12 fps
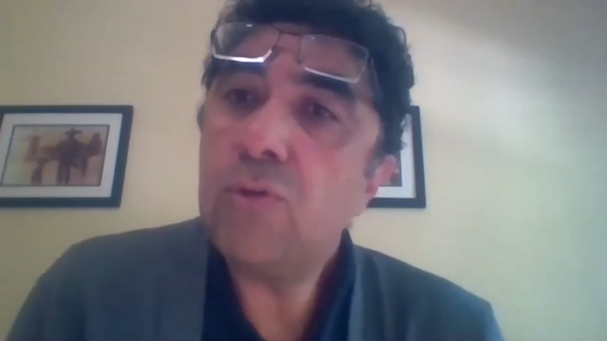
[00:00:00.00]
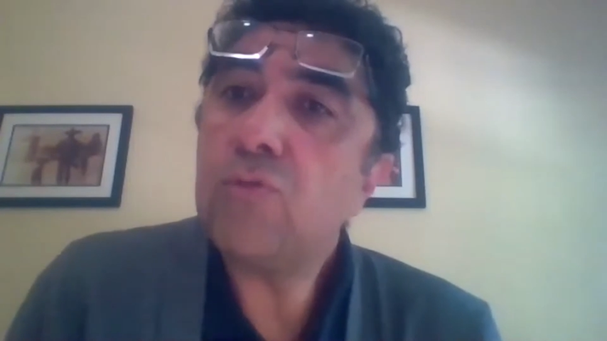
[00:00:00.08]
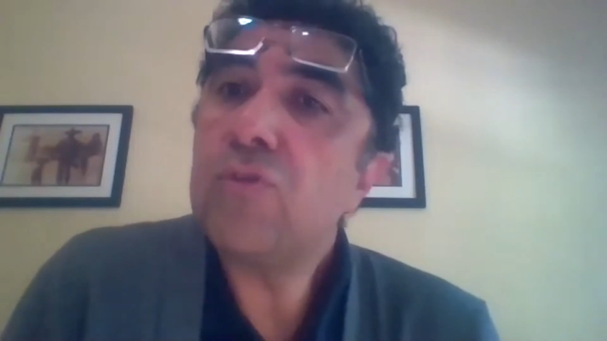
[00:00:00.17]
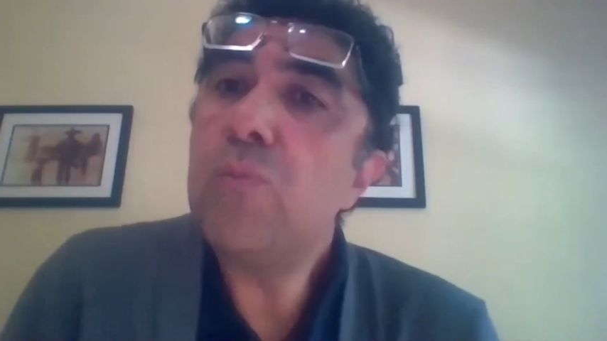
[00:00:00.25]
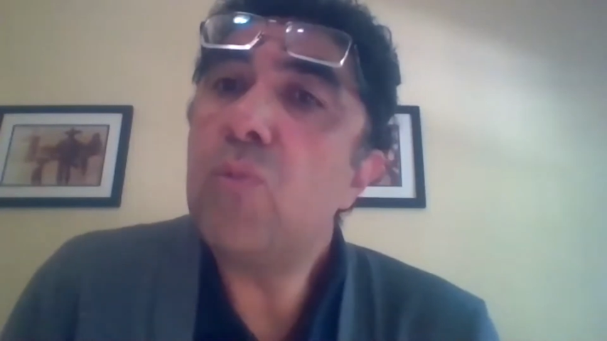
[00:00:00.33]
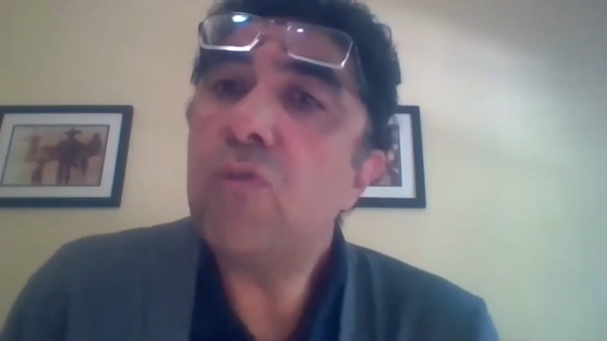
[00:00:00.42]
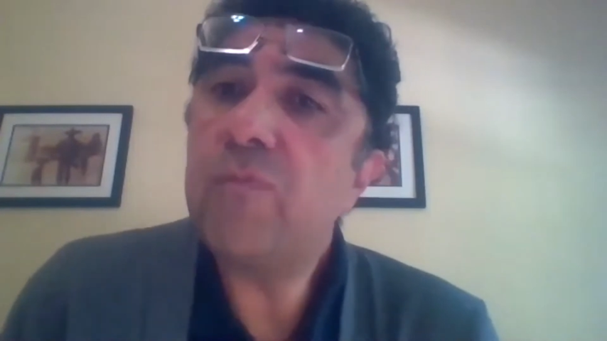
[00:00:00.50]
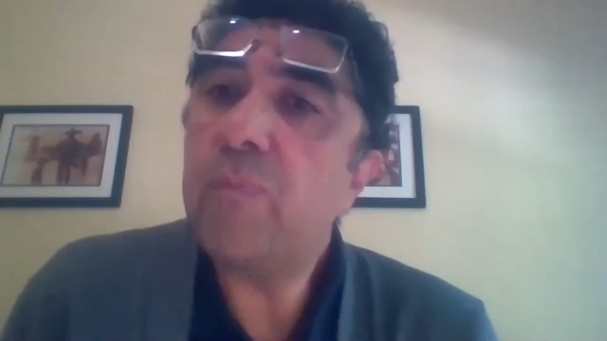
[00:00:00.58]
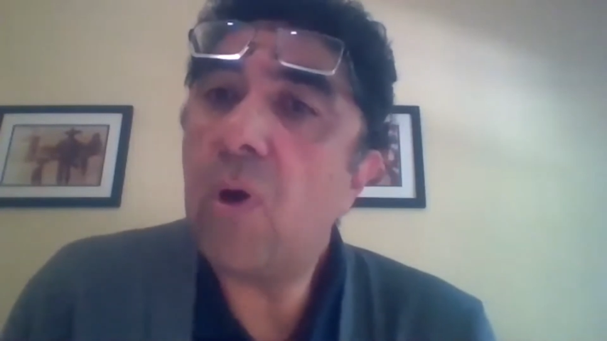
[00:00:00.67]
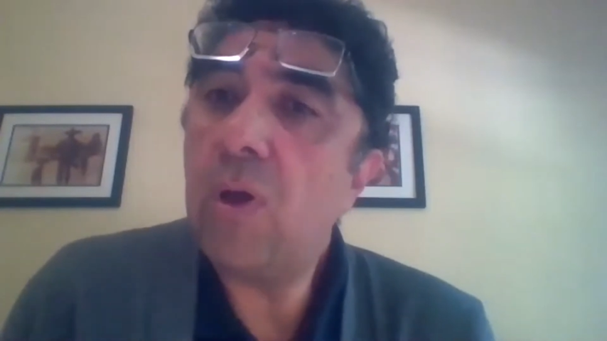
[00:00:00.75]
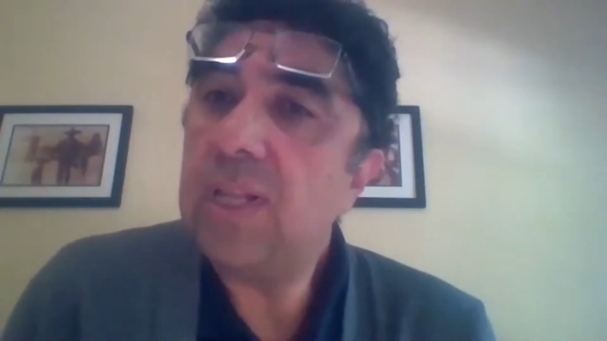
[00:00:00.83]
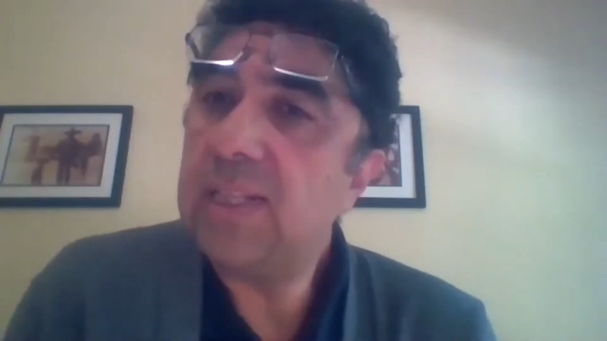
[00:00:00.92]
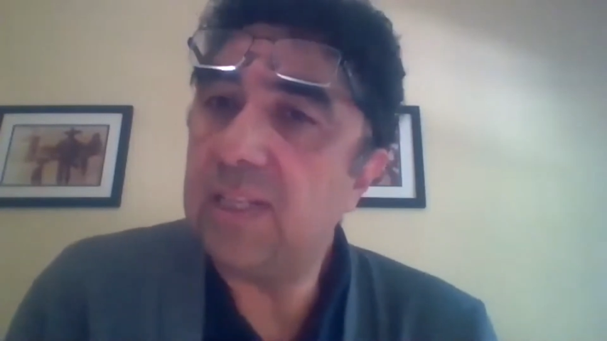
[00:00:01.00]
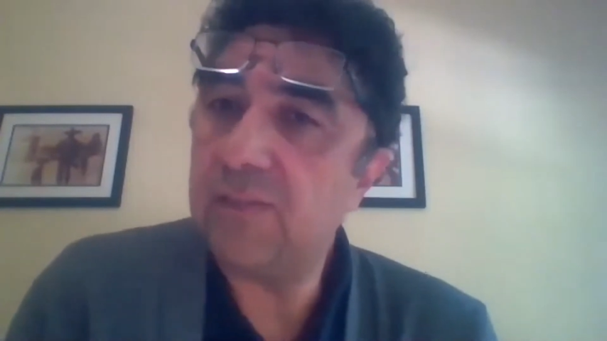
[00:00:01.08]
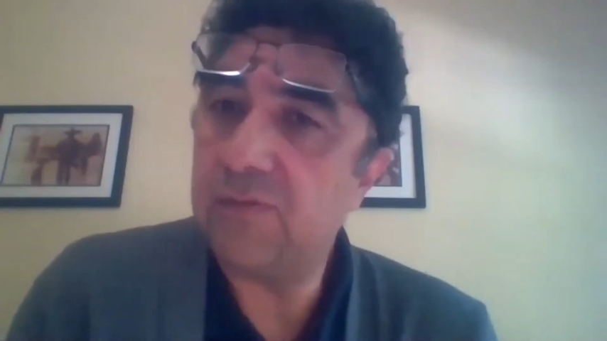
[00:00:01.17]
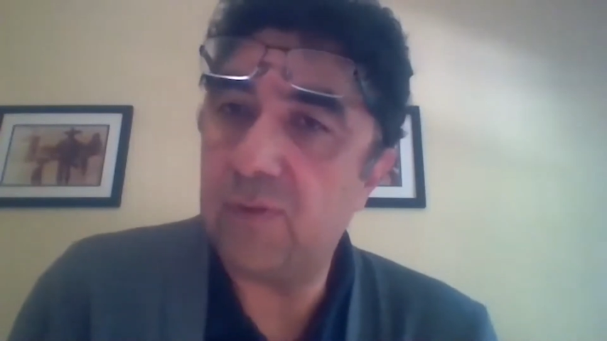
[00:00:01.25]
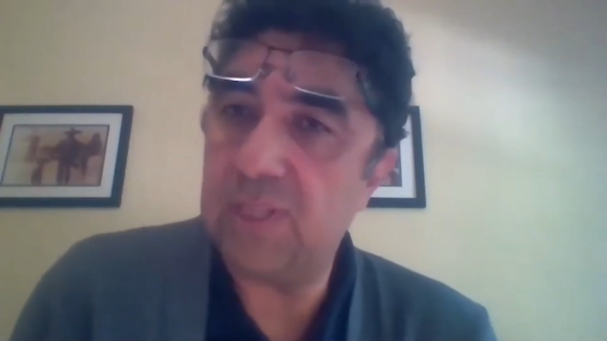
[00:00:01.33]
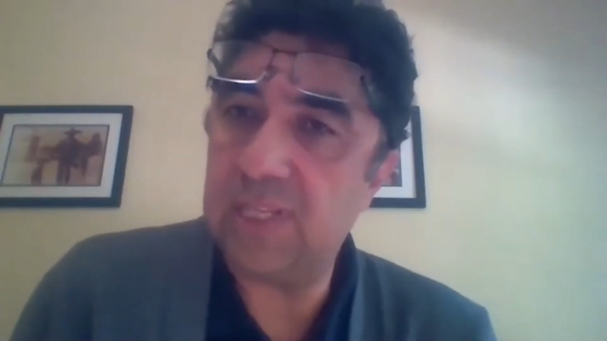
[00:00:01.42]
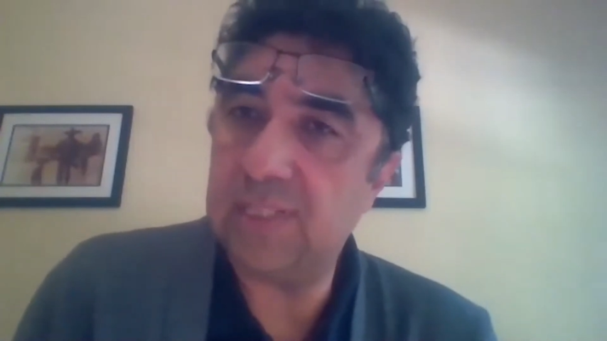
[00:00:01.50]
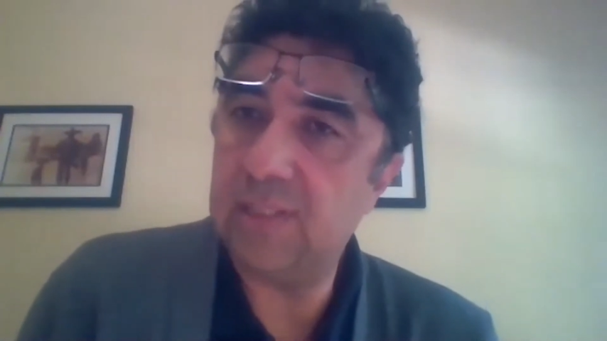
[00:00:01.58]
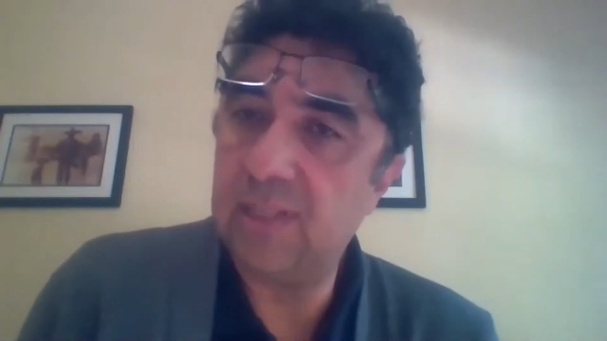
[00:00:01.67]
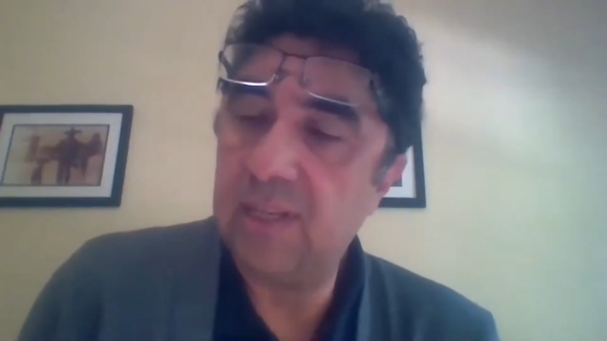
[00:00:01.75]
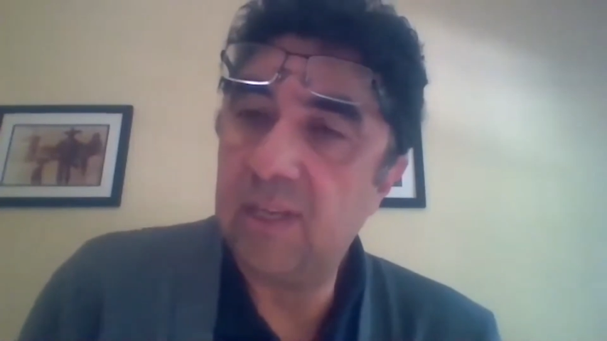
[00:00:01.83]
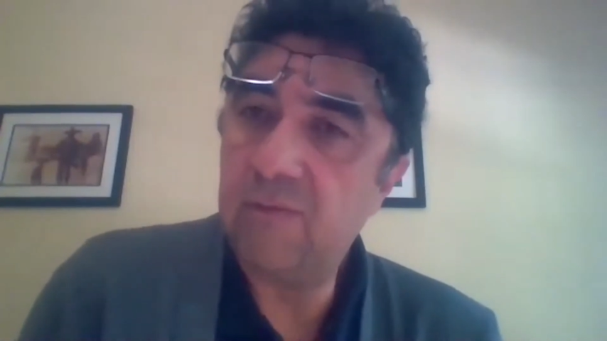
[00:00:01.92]
remove politics
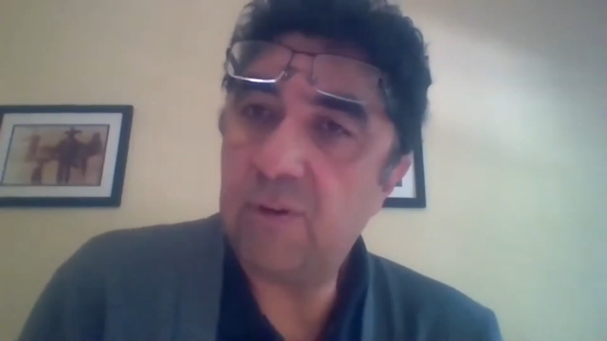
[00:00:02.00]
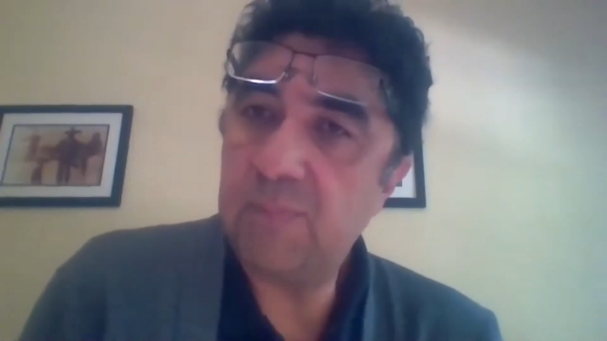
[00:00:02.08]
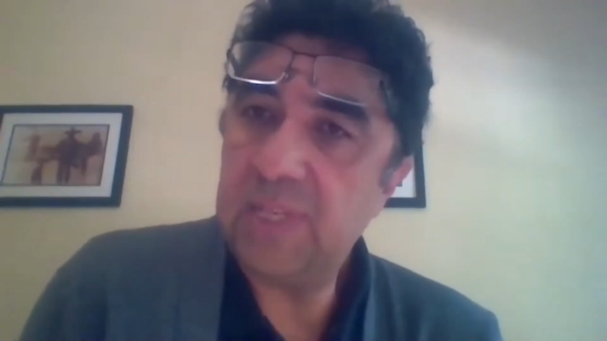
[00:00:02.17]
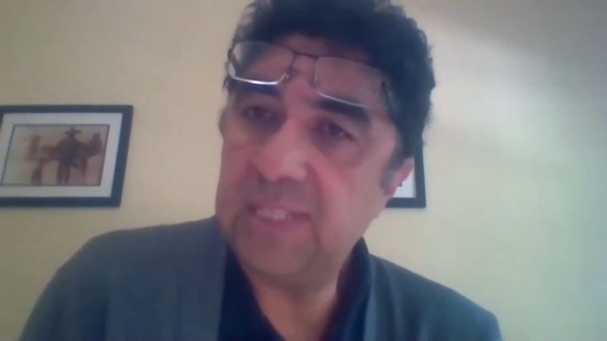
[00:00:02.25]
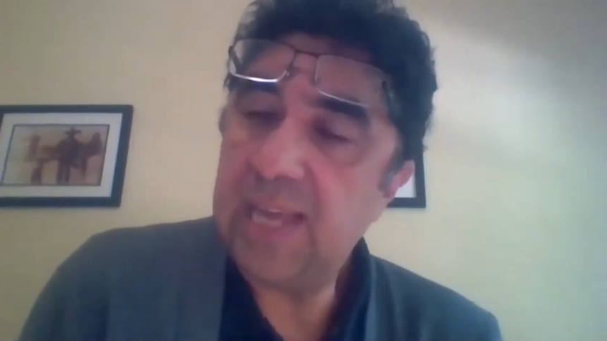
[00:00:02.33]
from this?